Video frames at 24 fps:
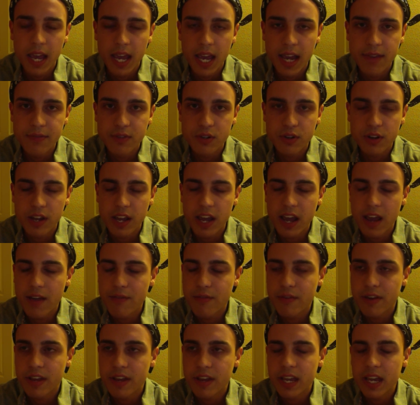
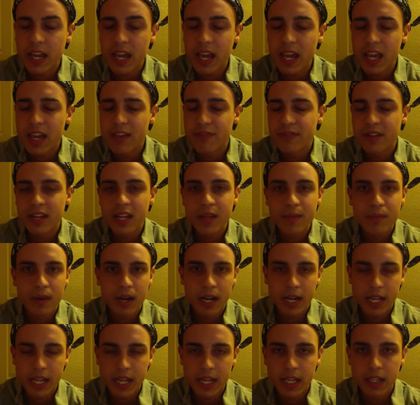If
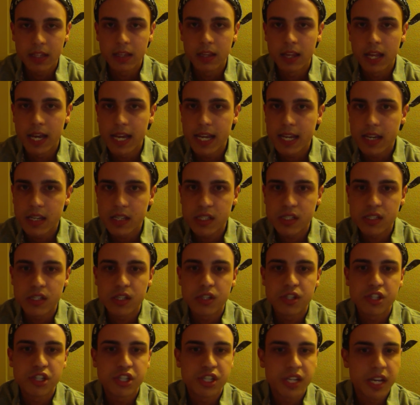anybody likes,
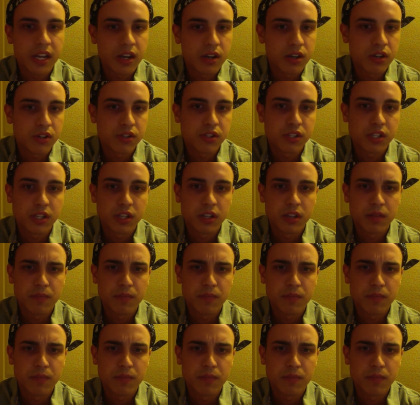shares,